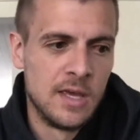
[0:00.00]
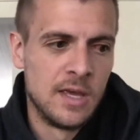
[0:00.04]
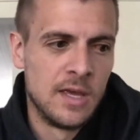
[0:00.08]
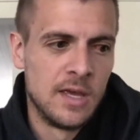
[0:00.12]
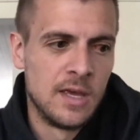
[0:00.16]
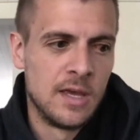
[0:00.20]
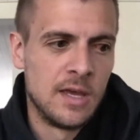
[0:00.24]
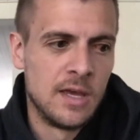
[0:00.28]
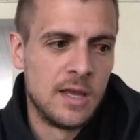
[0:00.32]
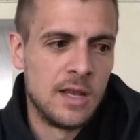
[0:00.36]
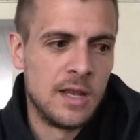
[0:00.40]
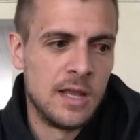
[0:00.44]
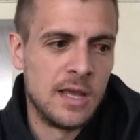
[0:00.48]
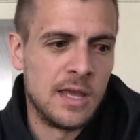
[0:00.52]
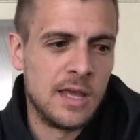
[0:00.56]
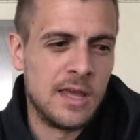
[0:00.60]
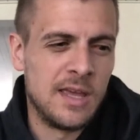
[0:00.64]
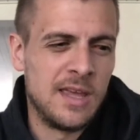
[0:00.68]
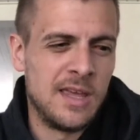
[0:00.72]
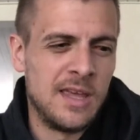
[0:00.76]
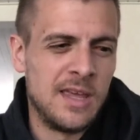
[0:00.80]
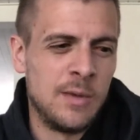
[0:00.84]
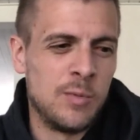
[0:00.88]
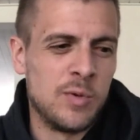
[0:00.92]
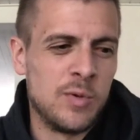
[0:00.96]
like
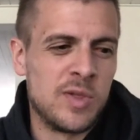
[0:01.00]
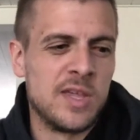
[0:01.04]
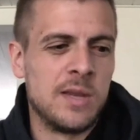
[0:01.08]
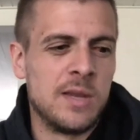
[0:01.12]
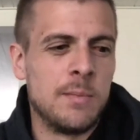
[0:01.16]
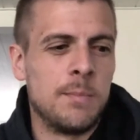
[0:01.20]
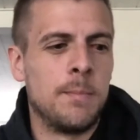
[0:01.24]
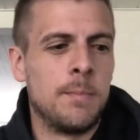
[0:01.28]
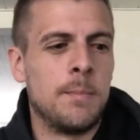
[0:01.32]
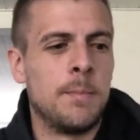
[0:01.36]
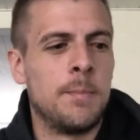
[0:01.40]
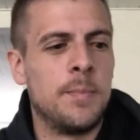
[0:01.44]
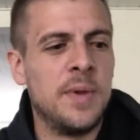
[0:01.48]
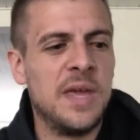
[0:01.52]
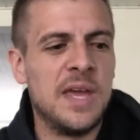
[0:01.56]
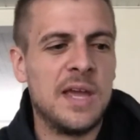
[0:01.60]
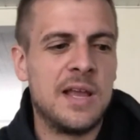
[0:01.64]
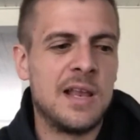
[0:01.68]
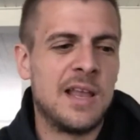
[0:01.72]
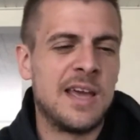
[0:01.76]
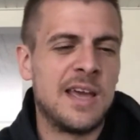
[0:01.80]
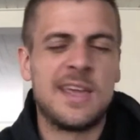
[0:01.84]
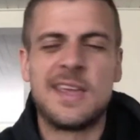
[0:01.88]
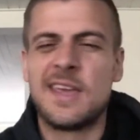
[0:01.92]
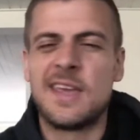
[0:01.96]
it was in a big
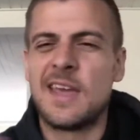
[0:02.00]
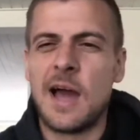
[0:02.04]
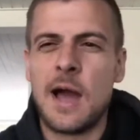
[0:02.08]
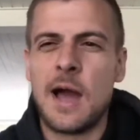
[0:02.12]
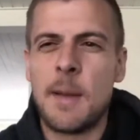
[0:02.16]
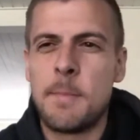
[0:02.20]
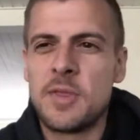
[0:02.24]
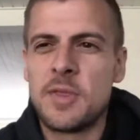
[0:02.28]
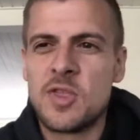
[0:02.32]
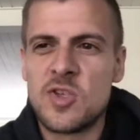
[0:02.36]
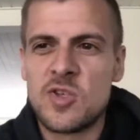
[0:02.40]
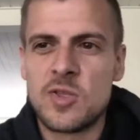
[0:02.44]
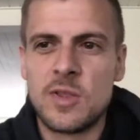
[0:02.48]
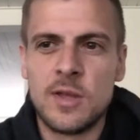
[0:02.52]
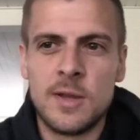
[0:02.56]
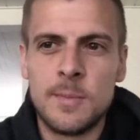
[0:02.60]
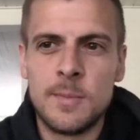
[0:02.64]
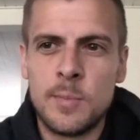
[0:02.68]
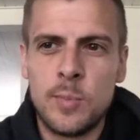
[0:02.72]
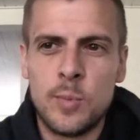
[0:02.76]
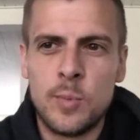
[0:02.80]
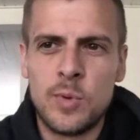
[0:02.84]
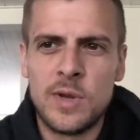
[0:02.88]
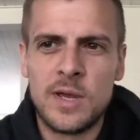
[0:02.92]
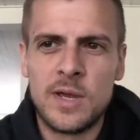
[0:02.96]
like garbage dump
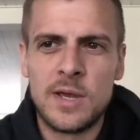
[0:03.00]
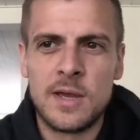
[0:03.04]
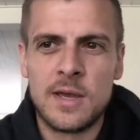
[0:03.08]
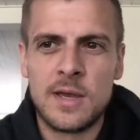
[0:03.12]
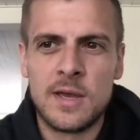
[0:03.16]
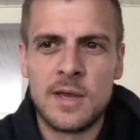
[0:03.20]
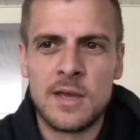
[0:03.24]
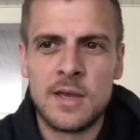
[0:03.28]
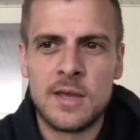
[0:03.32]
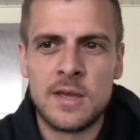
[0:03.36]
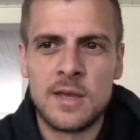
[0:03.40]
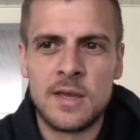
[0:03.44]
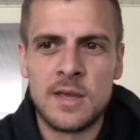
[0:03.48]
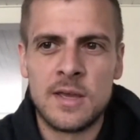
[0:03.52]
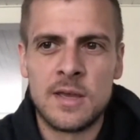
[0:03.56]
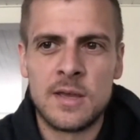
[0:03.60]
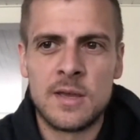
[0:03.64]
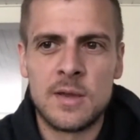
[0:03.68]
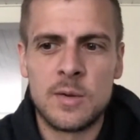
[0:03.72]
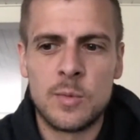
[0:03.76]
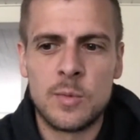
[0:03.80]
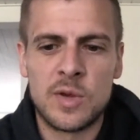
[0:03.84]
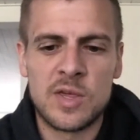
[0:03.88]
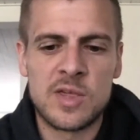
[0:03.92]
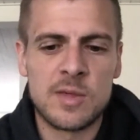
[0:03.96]
where
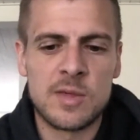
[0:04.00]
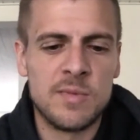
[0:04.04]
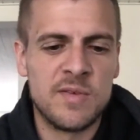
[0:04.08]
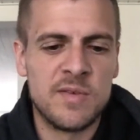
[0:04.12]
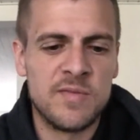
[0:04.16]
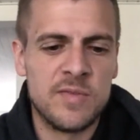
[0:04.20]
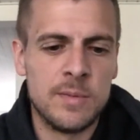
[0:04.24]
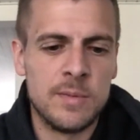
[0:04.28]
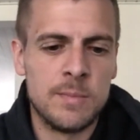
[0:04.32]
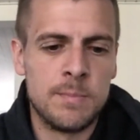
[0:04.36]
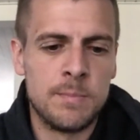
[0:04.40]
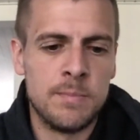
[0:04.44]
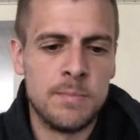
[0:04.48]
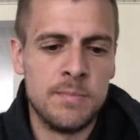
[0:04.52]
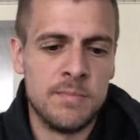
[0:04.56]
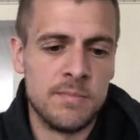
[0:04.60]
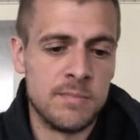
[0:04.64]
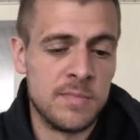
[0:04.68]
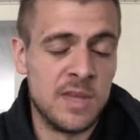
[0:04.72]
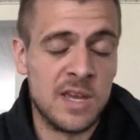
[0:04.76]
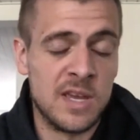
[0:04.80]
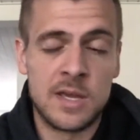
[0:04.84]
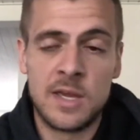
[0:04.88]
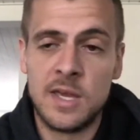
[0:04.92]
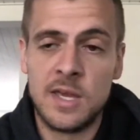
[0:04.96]
some of the
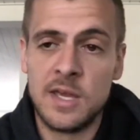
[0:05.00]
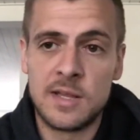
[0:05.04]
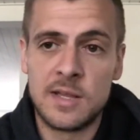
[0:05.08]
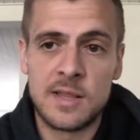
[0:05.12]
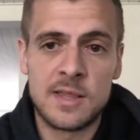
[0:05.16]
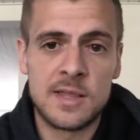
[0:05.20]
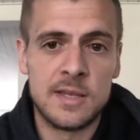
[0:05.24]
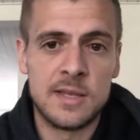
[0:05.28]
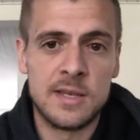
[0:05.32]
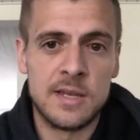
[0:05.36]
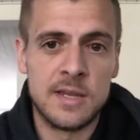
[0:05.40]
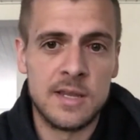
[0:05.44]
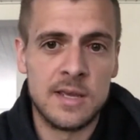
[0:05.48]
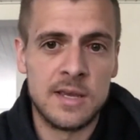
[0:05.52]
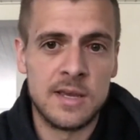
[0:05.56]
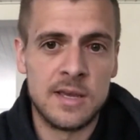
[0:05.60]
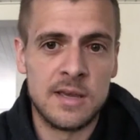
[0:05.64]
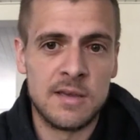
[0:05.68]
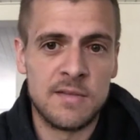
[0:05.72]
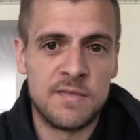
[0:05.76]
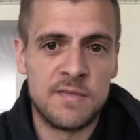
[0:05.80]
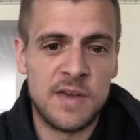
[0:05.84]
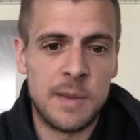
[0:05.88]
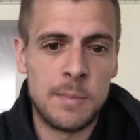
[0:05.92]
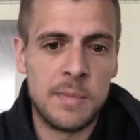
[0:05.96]
kids and
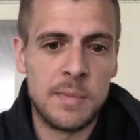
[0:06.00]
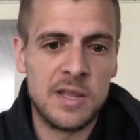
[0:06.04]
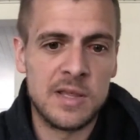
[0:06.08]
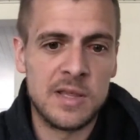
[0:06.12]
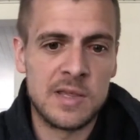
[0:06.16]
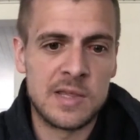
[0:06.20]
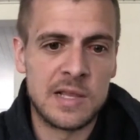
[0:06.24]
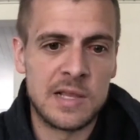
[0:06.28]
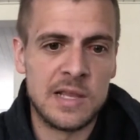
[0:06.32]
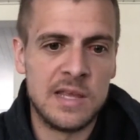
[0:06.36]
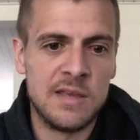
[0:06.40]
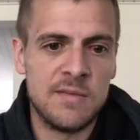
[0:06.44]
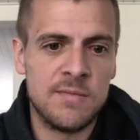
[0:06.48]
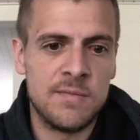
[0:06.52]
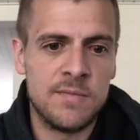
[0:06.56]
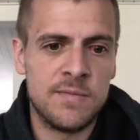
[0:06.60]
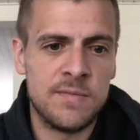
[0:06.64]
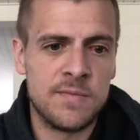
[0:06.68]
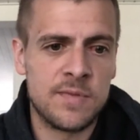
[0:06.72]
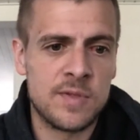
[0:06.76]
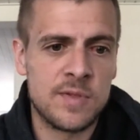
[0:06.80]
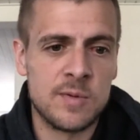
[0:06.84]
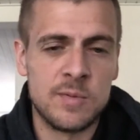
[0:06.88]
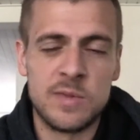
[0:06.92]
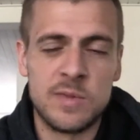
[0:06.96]
families live.
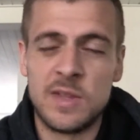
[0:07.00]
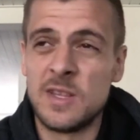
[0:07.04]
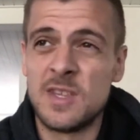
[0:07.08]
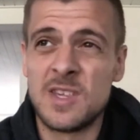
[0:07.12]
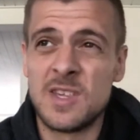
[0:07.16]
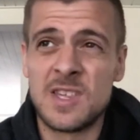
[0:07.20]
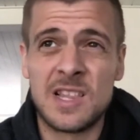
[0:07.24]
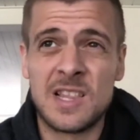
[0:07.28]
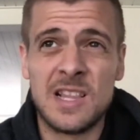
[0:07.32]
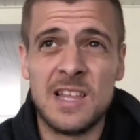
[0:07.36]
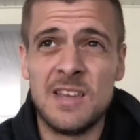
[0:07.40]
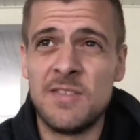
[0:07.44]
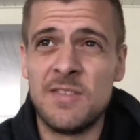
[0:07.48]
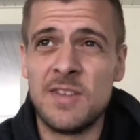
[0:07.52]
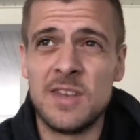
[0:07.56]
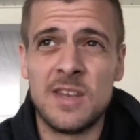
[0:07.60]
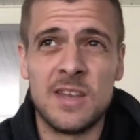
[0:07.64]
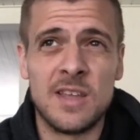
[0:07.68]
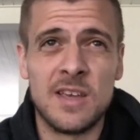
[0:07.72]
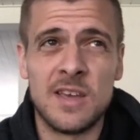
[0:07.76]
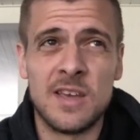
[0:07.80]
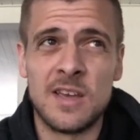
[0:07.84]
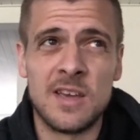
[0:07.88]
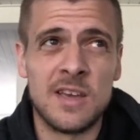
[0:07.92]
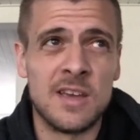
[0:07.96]
So they just live in
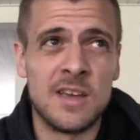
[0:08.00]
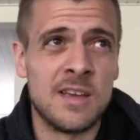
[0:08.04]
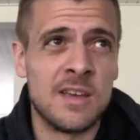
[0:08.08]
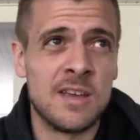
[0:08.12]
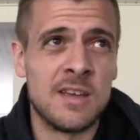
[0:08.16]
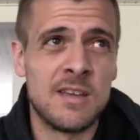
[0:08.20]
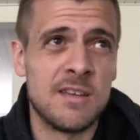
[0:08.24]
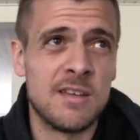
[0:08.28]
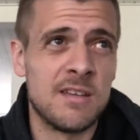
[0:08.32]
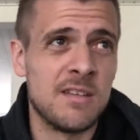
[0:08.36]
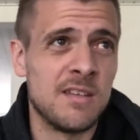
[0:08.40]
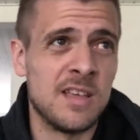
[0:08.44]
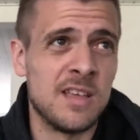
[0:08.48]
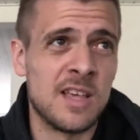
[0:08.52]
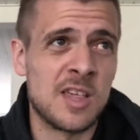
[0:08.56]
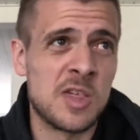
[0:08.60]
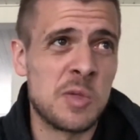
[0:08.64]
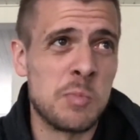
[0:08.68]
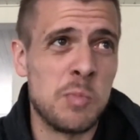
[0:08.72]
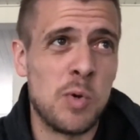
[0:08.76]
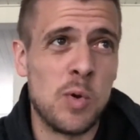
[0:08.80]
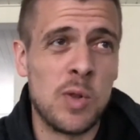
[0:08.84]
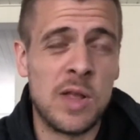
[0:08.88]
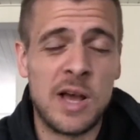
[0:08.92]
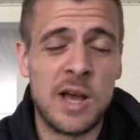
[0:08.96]

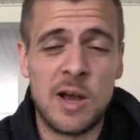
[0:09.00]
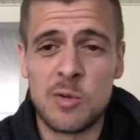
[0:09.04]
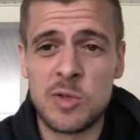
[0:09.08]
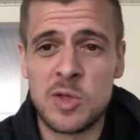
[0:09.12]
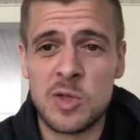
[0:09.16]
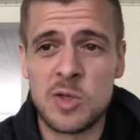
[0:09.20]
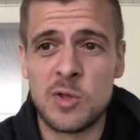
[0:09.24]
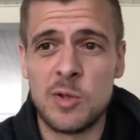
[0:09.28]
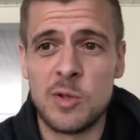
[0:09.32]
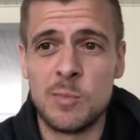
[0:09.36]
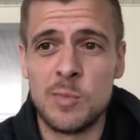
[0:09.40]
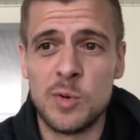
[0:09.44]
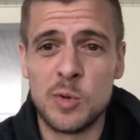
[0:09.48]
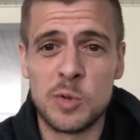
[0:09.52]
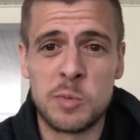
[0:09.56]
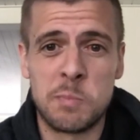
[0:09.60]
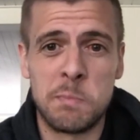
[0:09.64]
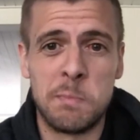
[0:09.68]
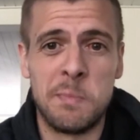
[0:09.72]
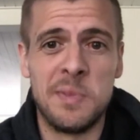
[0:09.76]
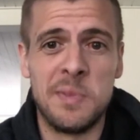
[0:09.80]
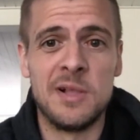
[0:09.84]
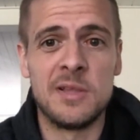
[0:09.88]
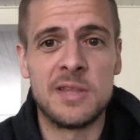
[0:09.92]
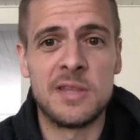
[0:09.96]
small houses almost
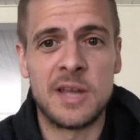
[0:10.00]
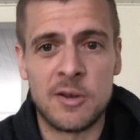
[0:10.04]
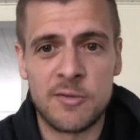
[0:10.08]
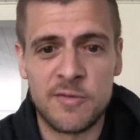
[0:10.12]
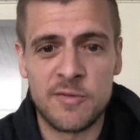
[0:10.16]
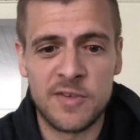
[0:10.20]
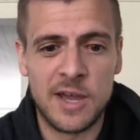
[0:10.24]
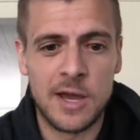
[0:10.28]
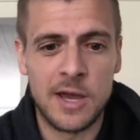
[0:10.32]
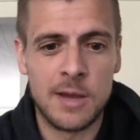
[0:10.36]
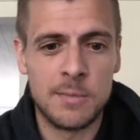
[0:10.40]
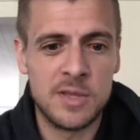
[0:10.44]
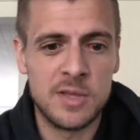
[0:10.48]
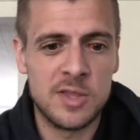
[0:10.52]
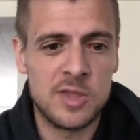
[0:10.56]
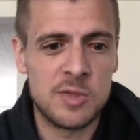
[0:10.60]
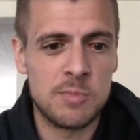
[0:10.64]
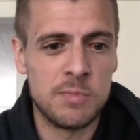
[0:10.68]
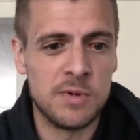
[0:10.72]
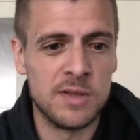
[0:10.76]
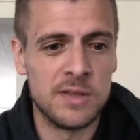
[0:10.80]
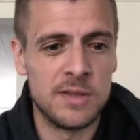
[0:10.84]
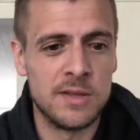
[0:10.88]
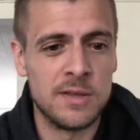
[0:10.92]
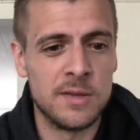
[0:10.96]
built out of garbage.
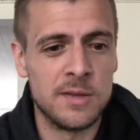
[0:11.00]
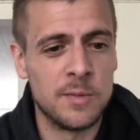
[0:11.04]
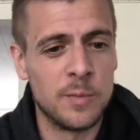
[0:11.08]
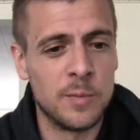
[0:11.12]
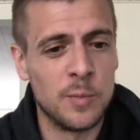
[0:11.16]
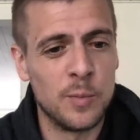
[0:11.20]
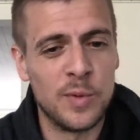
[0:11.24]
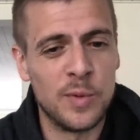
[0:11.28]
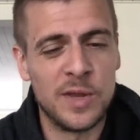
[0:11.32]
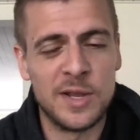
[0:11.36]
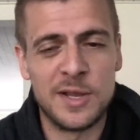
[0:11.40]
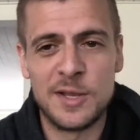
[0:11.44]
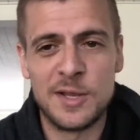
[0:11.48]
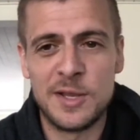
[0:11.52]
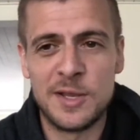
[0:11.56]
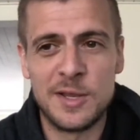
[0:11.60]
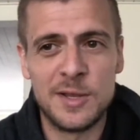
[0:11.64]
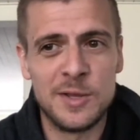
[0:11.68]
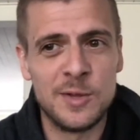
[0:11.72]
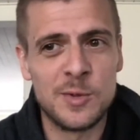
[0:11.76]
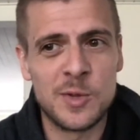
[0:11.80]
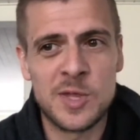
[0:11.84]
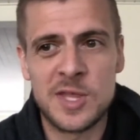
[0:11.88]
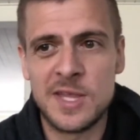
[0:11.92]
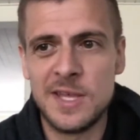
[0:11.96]
But when you
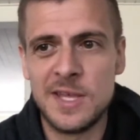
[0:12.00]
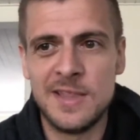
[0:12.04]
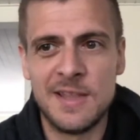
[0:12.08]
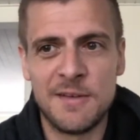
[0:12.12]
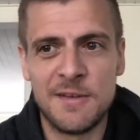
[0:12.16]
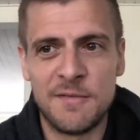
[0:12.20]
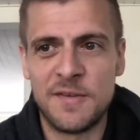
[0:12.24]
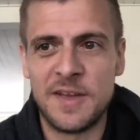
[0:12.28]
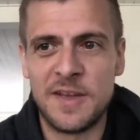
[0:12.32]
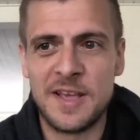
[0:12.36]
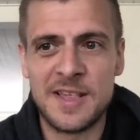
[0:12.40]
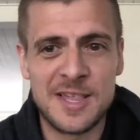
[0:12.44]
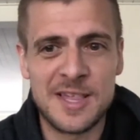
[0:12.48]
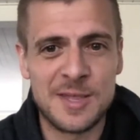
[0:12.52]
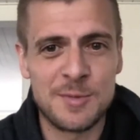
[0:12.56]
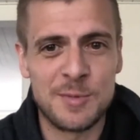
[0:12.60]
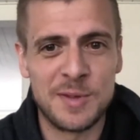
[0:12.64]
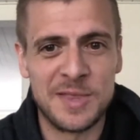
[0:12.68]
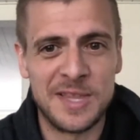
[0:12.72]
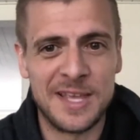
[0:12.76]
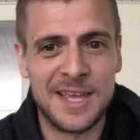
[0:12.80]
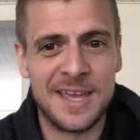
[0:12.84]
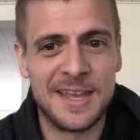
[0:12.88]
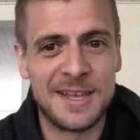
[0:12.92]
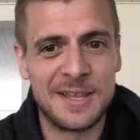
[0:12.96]
see their faces when they
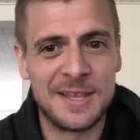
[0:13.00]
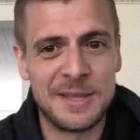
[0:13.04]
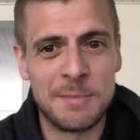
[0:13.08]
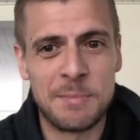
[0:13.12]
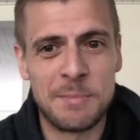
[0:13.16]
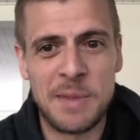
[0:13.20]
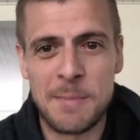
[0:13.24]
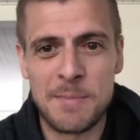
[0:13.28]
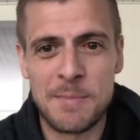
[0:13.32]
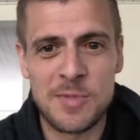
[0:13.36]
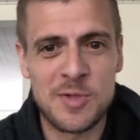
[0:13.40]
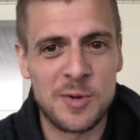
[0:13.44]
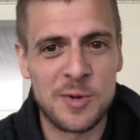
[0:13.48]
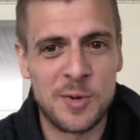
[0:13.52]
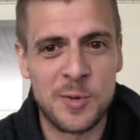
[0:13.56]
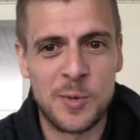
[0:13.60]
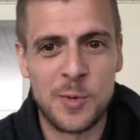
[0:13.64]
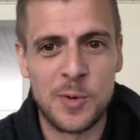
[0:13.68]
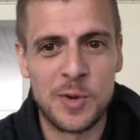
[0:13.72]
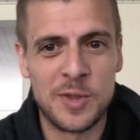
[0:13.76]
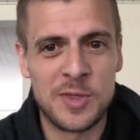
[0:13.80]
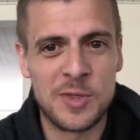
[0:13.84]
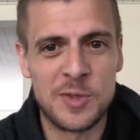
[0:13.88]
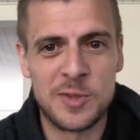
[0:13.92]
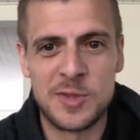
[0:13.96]
get on the badminton
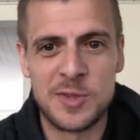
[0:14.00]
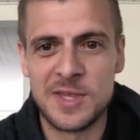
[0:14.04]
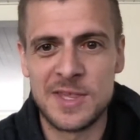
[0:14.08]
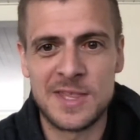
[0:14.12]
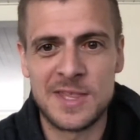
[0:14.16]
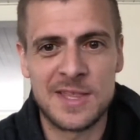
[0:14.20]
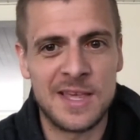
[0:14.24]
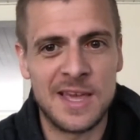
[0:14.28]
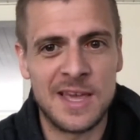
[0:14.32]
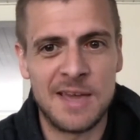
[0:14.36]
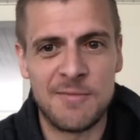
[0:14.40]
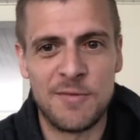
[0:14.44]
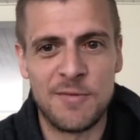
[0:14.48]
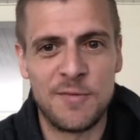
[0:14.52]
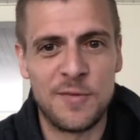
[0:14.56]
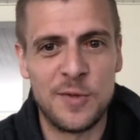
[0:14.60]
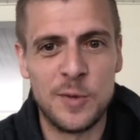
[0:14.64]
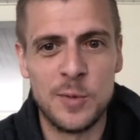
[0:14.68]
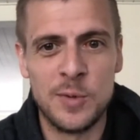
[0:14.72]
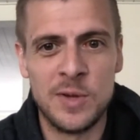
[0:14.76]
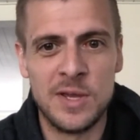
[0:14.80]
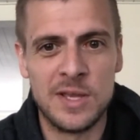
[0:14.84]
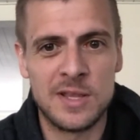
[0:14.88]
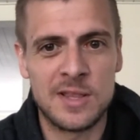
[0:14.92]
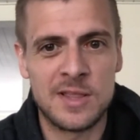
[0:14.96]
court, just have a few
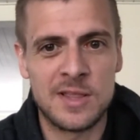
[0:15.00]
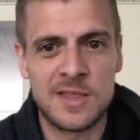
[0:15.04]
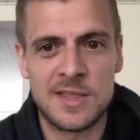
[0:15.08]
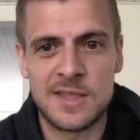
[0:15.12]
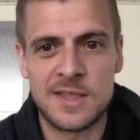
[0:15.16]
hits,